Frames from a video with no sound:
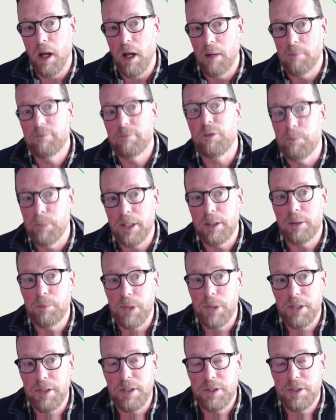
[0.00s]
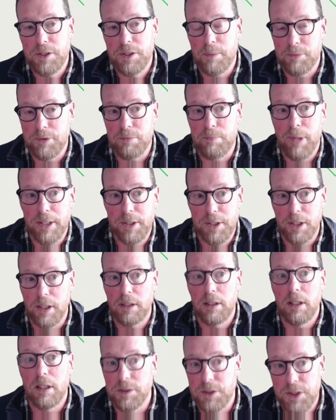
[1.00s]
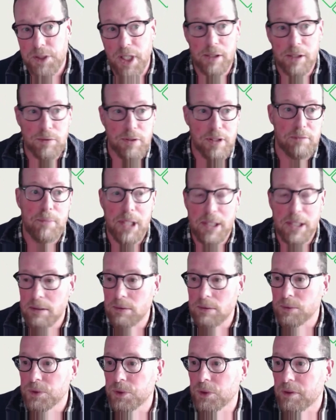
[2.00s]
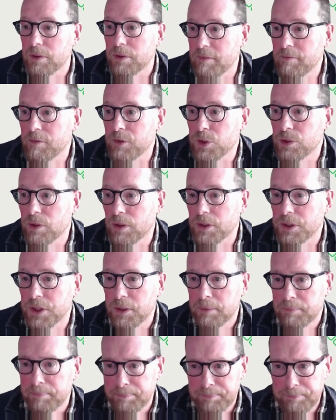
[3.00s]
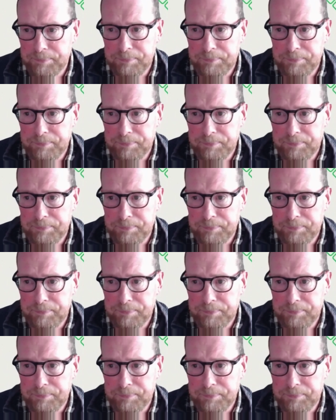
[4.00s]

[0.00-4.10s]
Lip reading: I'm familiar with in terms of managing large scale governmental sort of infrastructure.